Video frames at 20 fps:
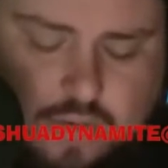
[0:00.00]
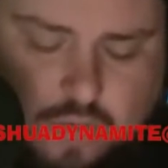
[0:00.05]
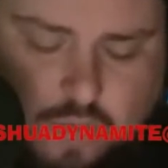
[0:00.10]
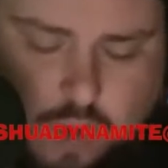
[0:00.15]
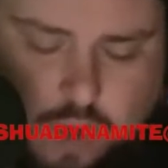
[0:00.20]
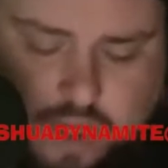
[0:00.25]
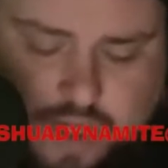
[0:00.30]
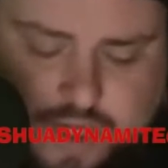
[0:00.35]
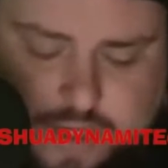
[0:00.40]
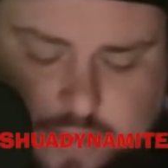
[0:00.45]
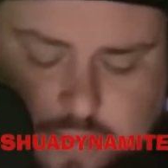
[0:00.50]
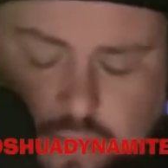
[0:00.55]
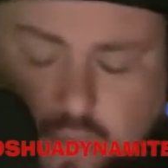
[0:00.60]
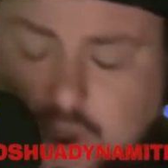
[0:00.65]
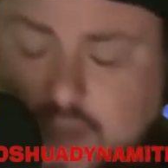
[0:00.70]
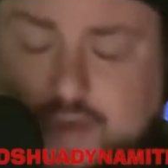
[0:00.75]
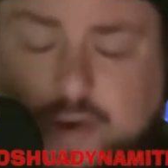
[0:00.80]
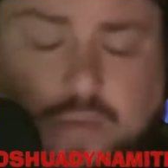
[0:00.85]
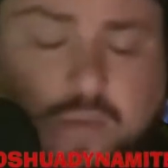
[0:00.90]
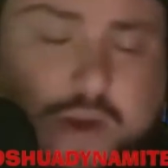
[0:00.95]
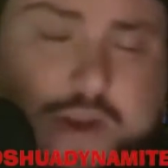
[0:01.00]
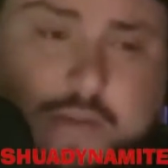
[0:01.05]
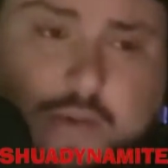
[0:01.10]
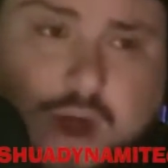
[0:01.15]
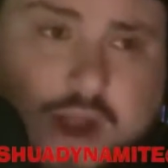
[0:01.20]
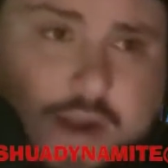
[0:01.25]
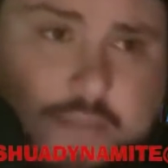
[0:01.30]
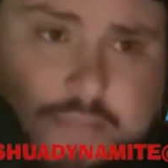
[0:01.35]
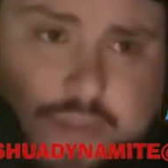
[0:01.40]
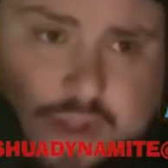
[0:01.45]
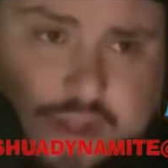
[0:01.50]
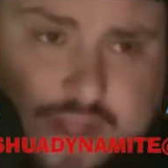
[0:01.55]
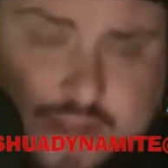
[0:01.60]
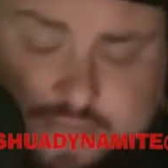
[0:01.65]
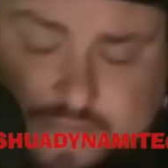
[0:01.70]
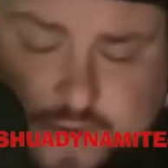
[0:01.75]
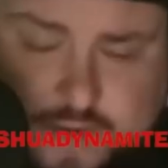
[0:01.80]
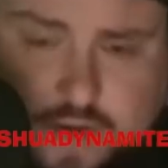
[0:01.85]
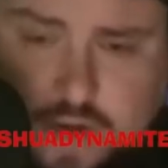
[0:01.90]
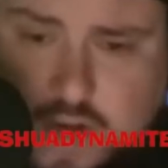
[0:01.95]
working, whether we want to
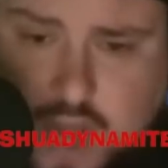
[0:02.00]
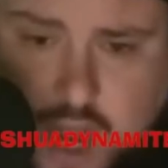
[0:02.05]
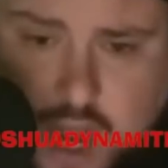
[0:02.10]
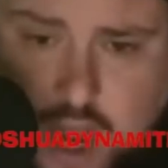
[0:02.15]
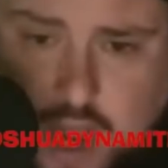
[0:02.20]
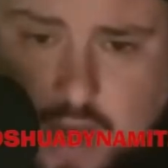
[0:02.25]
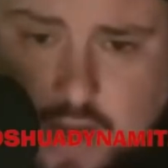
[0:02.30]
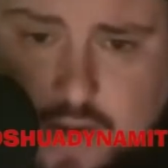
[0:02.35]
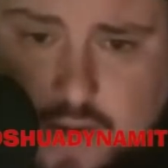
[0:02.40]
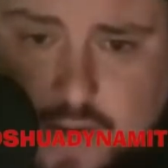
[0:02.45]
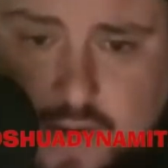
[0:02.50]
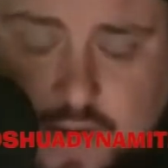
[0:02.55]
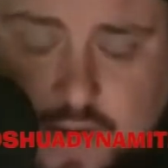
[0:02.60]
believe it or not.